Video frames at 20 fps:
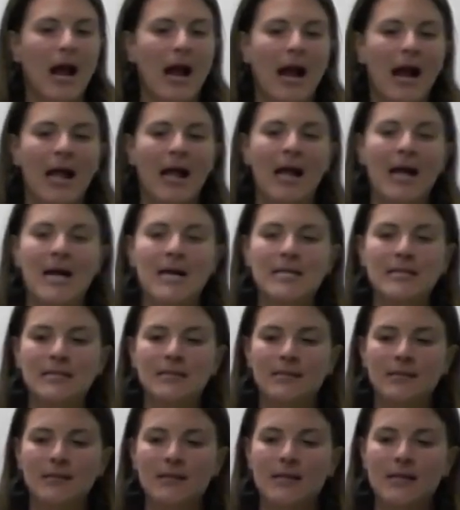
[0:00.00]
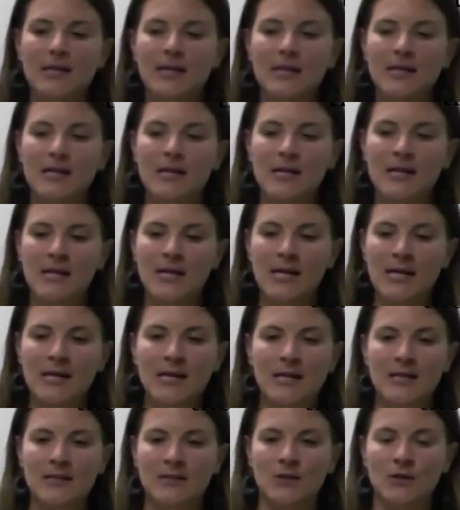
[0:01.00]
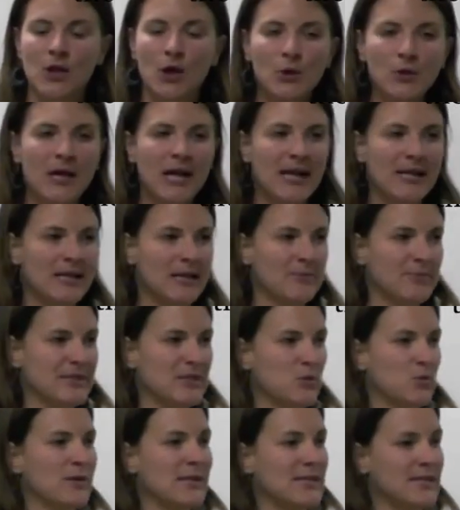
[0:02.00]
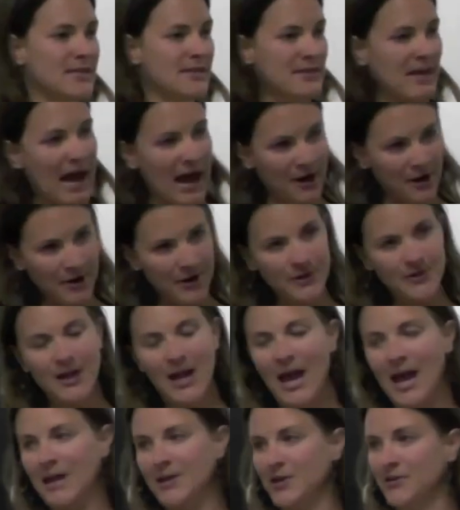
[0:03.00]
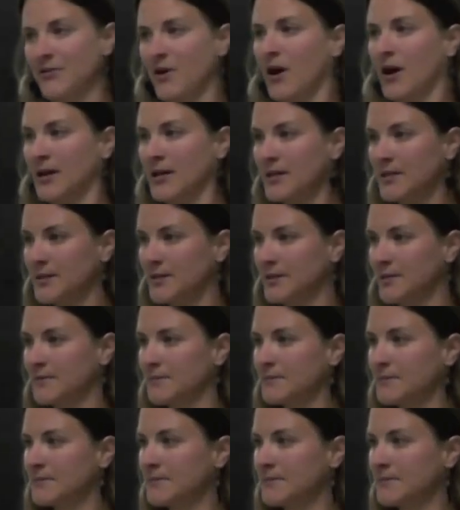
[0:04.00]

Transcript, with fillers: and it is located between Saturn and Uranus,